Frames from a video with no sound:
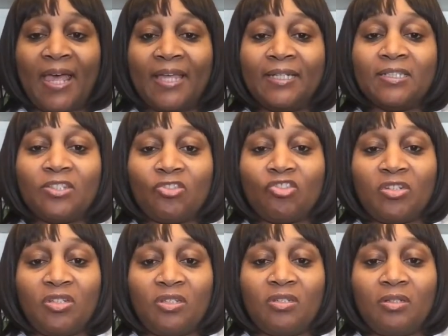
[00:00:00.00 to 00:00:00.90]
It's
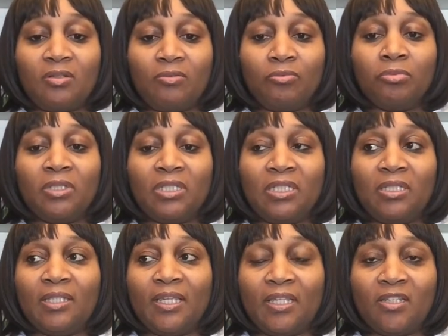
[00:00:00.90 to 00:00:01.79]
just really
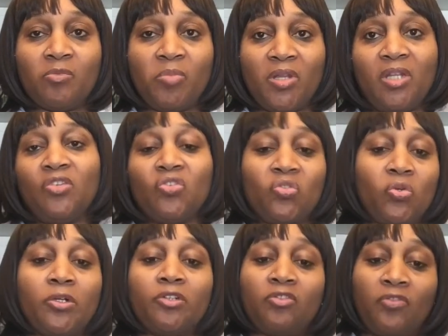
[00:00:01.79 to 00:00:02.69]
like it's been in
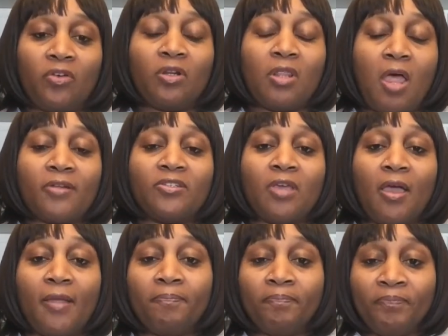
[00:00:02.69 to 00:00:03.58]
storage for a long time.